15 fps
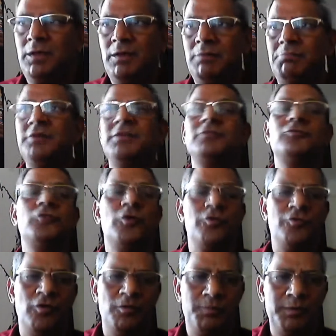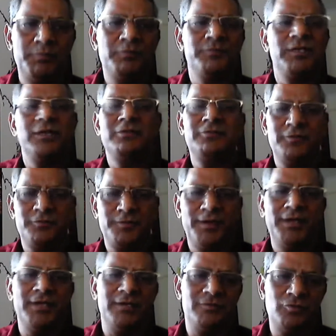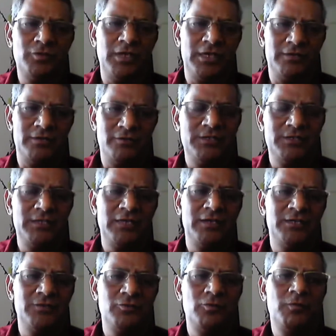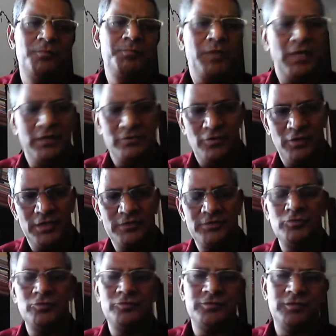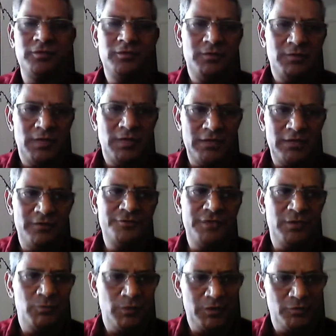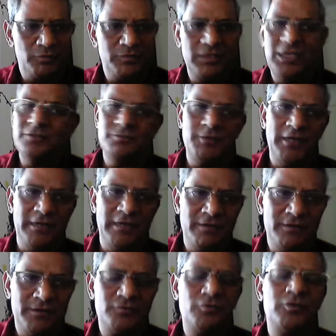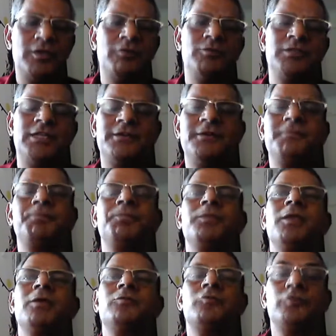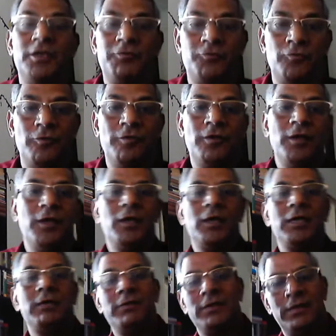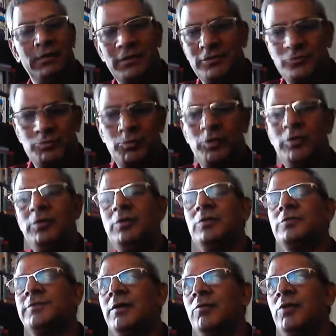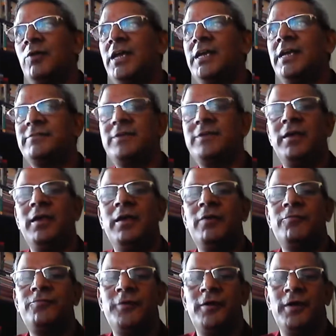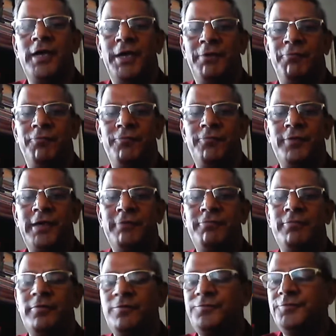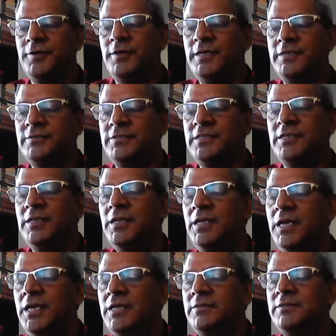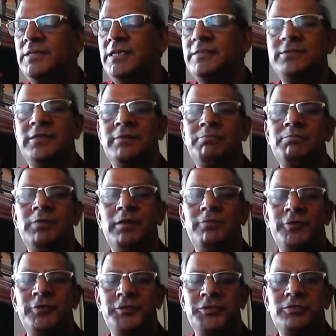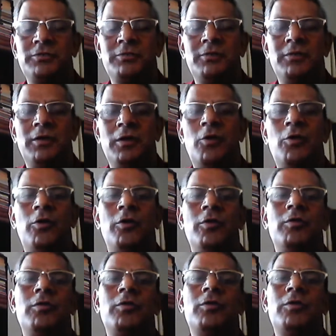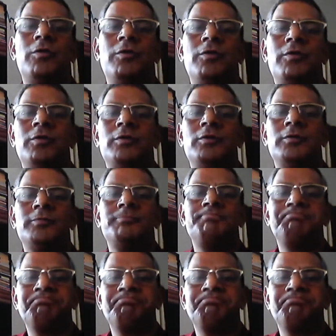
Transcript: but it's not wrong. People say it's fine, it's okay. As long as I get you, as long as you I understand what you say, it's fine. It's okay with that. So therefore, even a small sound like, let's say, fur, F, fur as in let's say fish, or